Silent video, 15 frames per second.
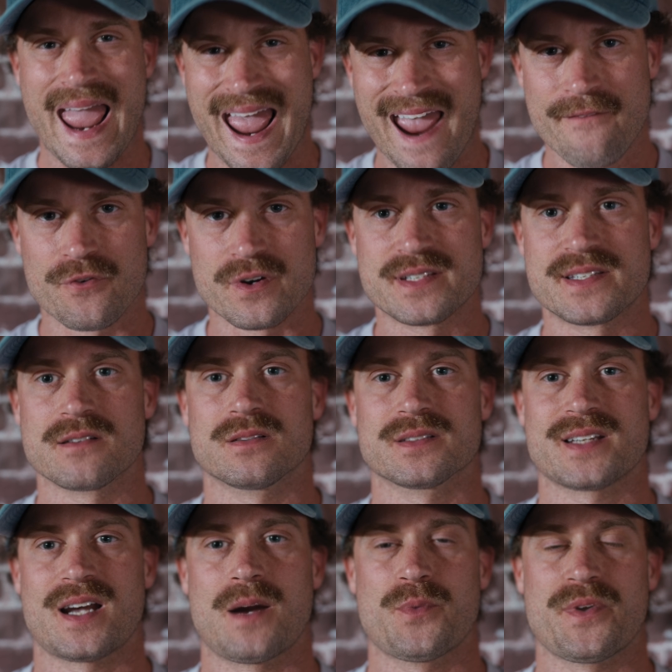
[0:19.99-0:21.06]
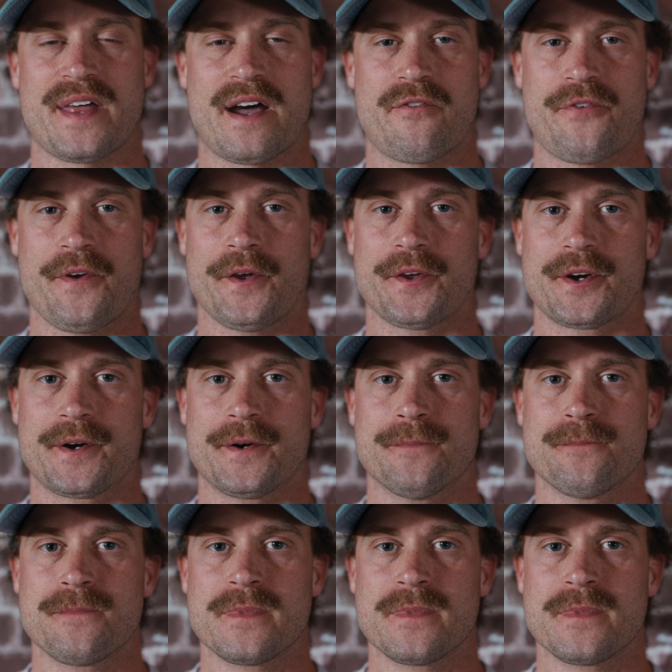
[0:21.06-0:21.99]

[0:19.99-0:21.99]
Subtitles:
every single time without failure.